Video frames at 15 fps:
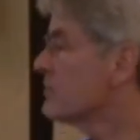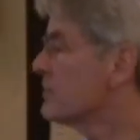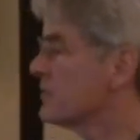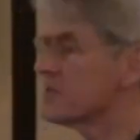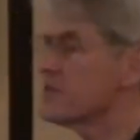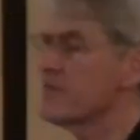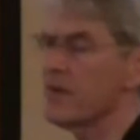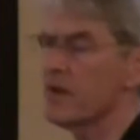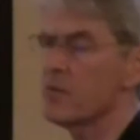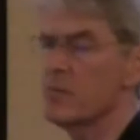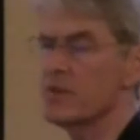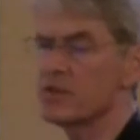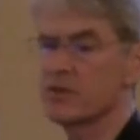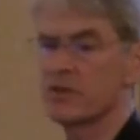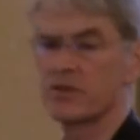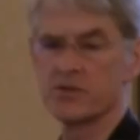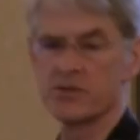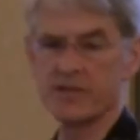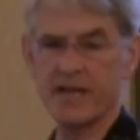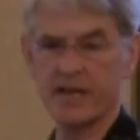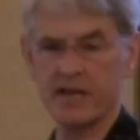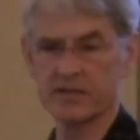specific
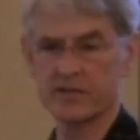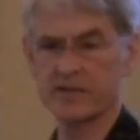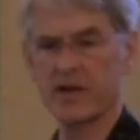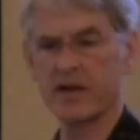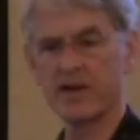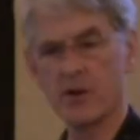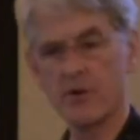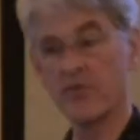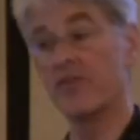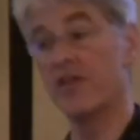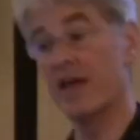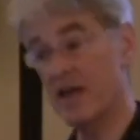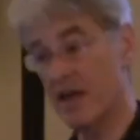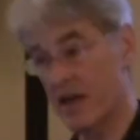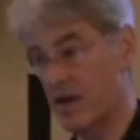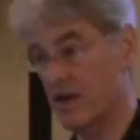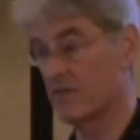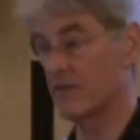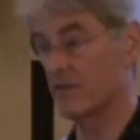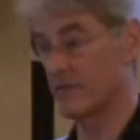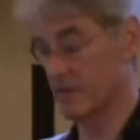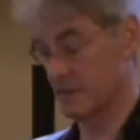misunderstandings that I know they
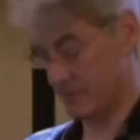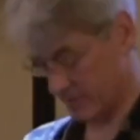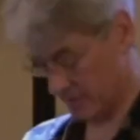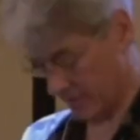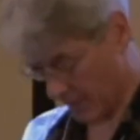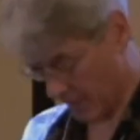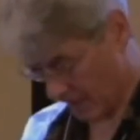have of us,